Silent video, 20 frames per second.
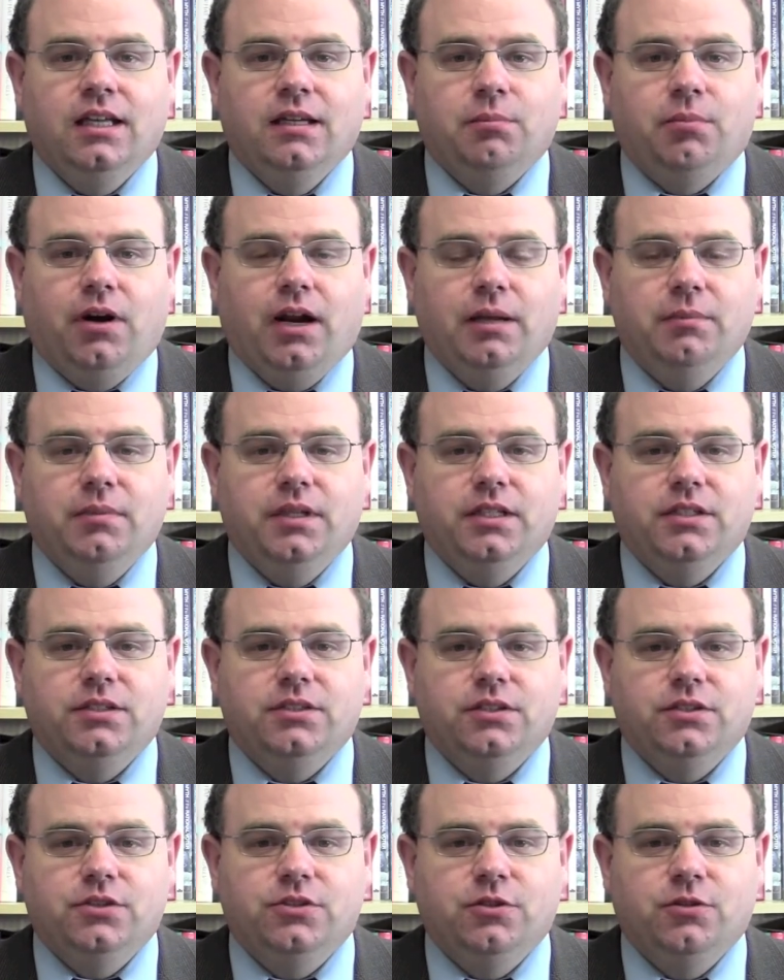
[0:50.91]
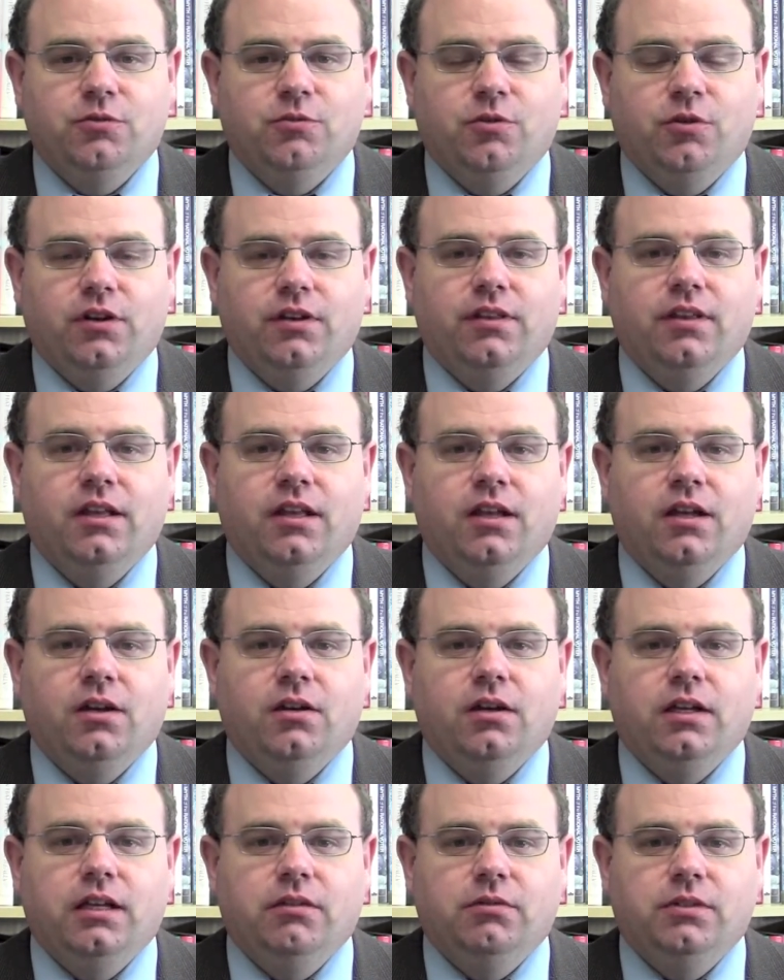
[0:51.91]
prime minister, so forth,
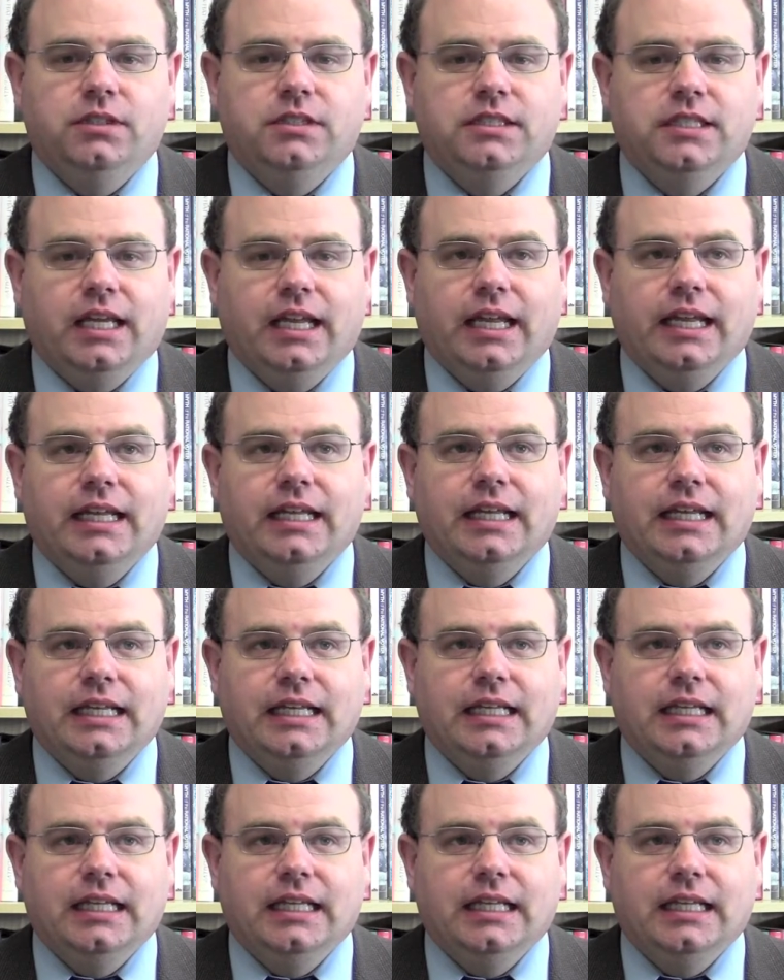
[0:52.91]
and would say,